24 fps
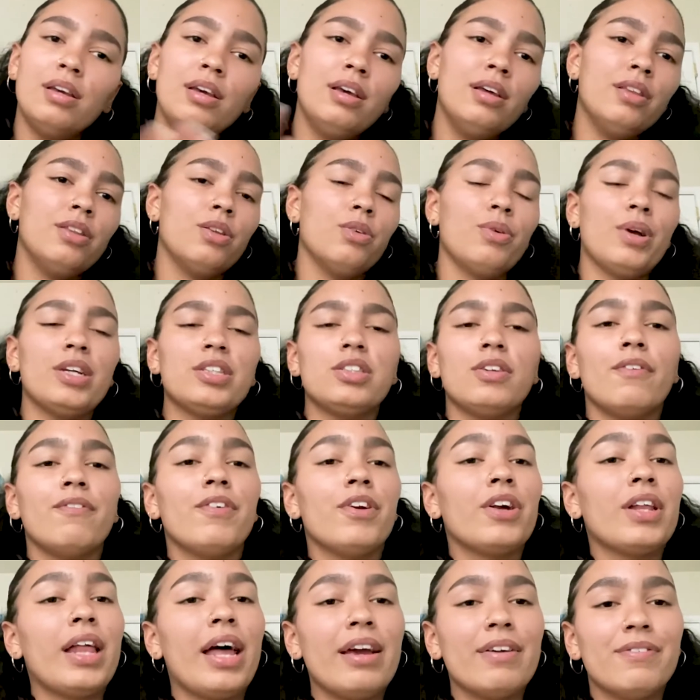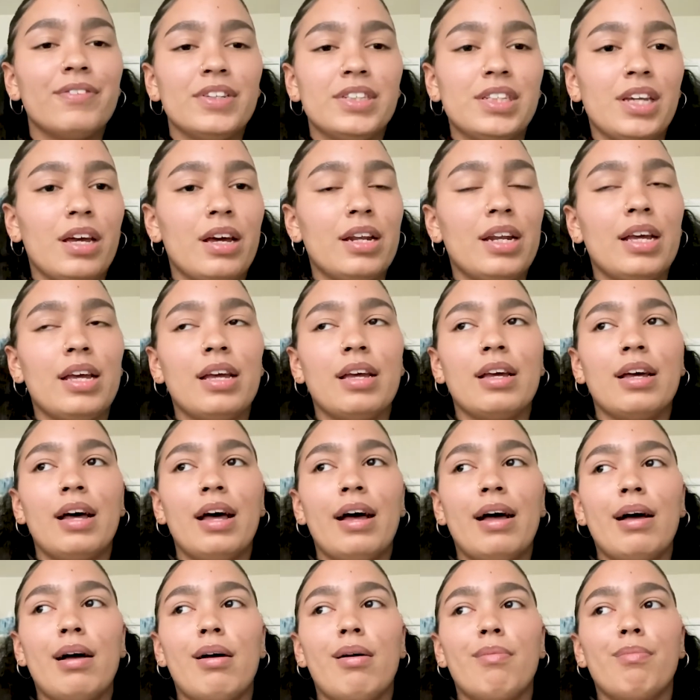the rest of your life is
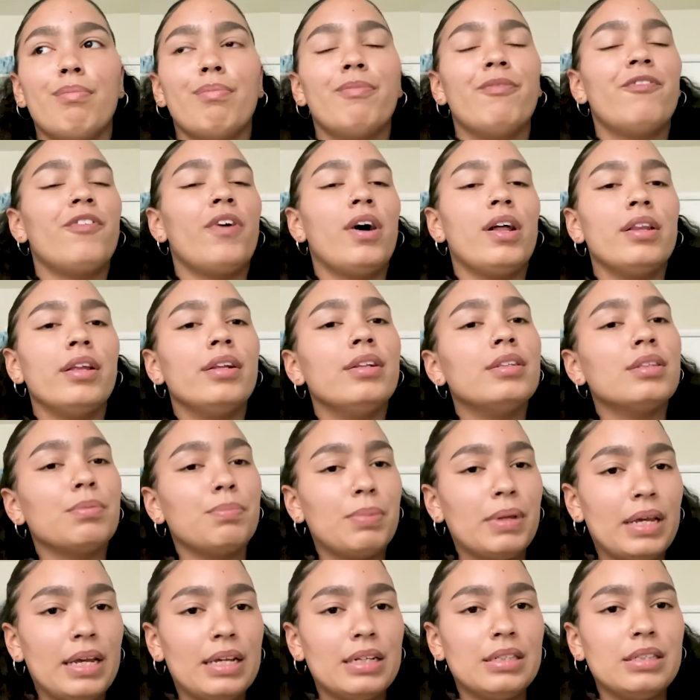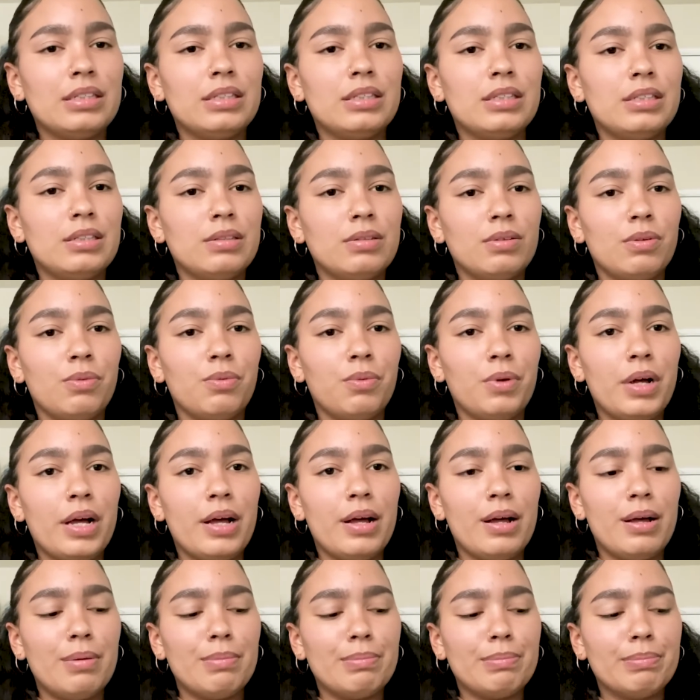gonna fall into place,
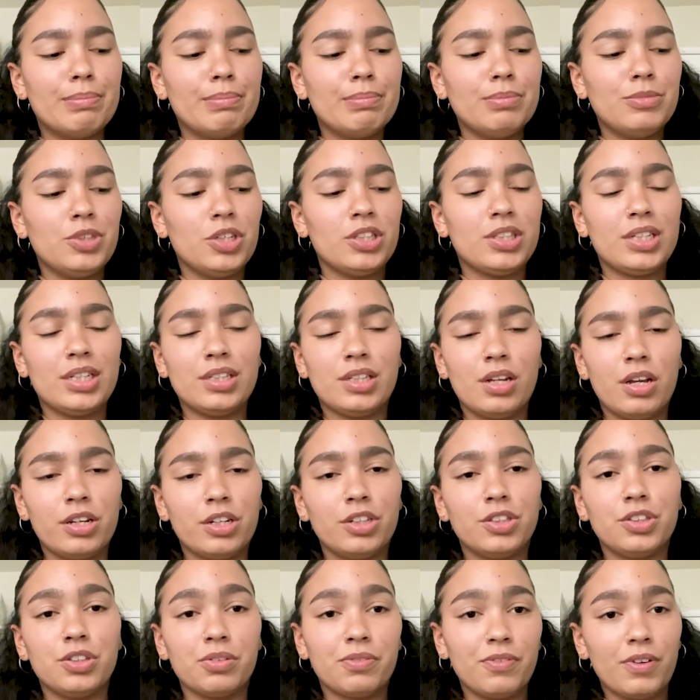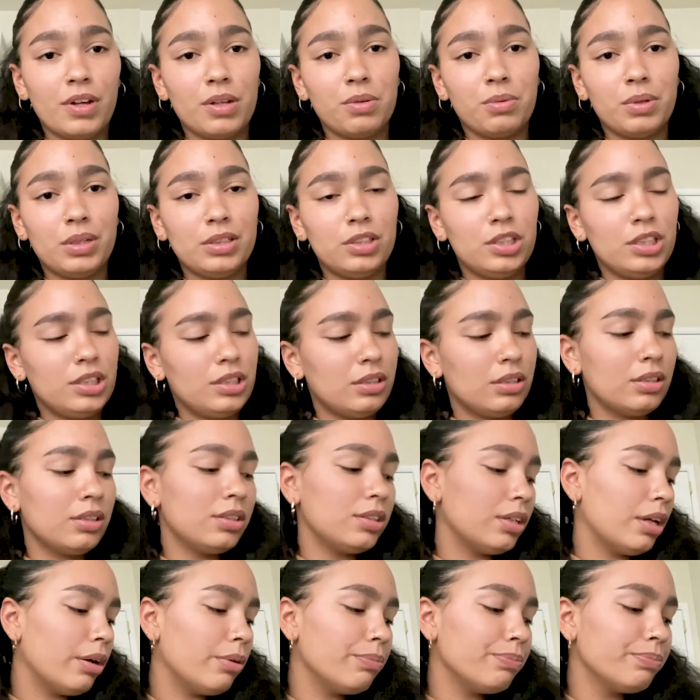just as long as you're following Jesus.
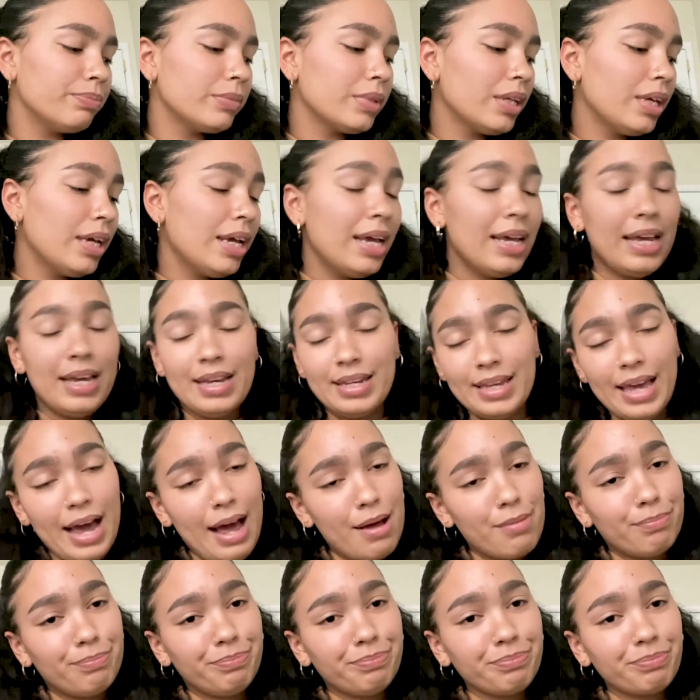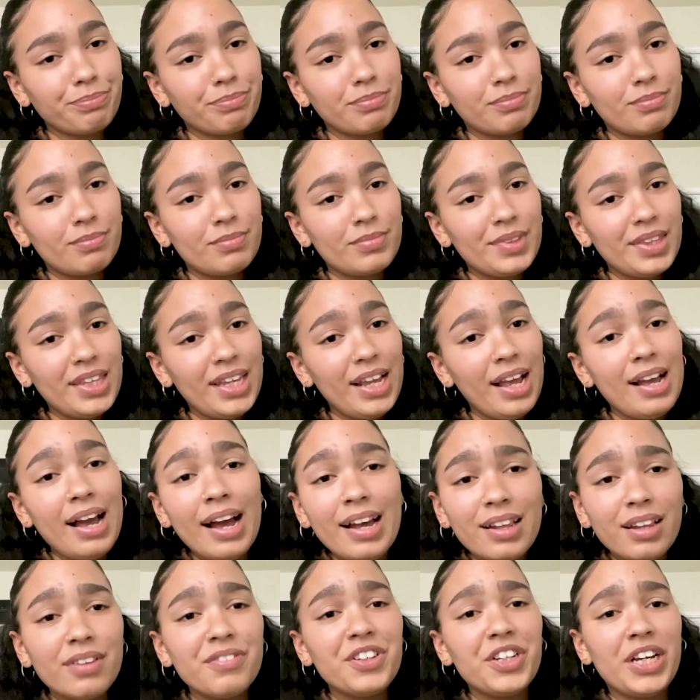So yeah,
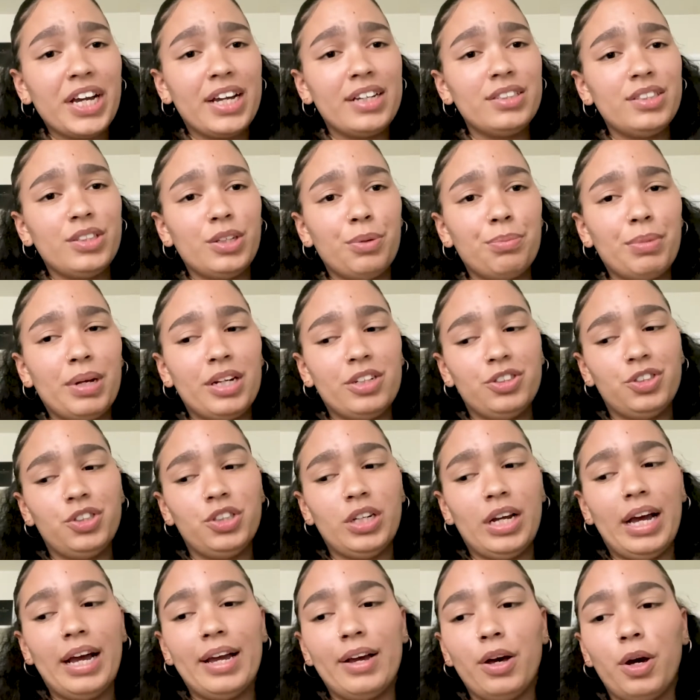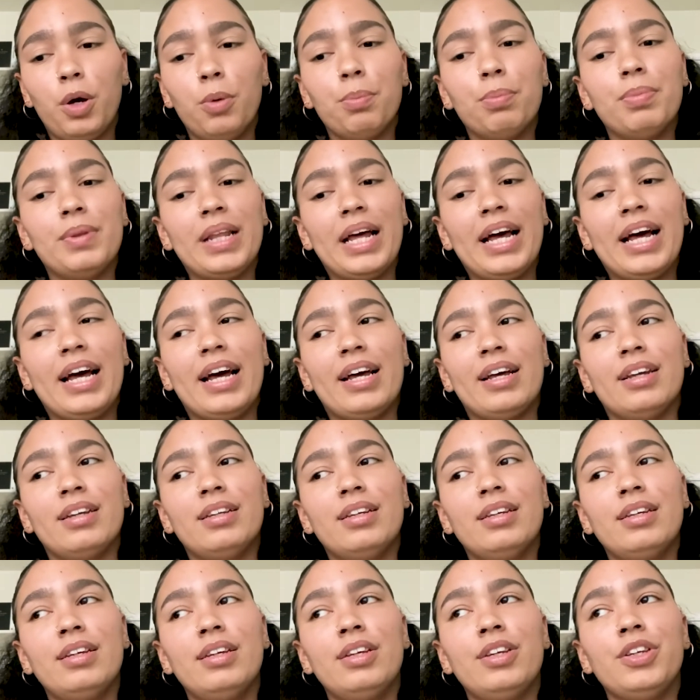I love you guys so much. I hope that
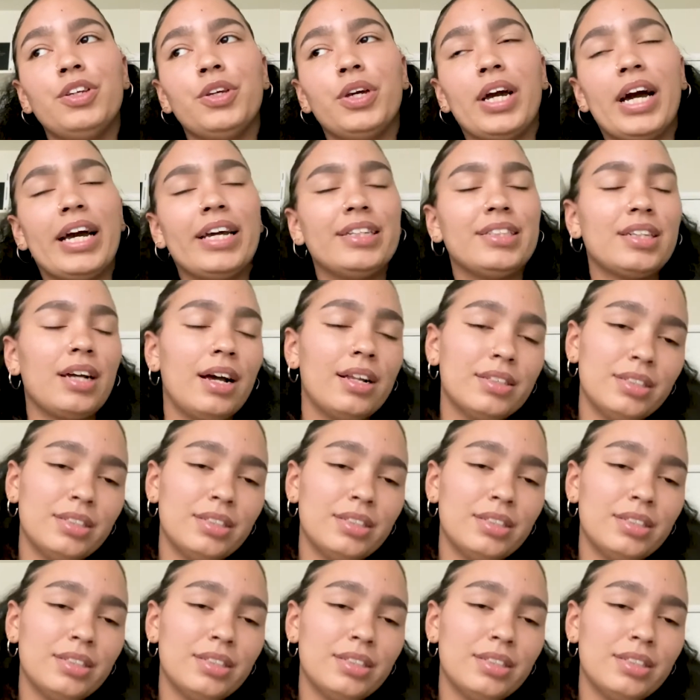you guys got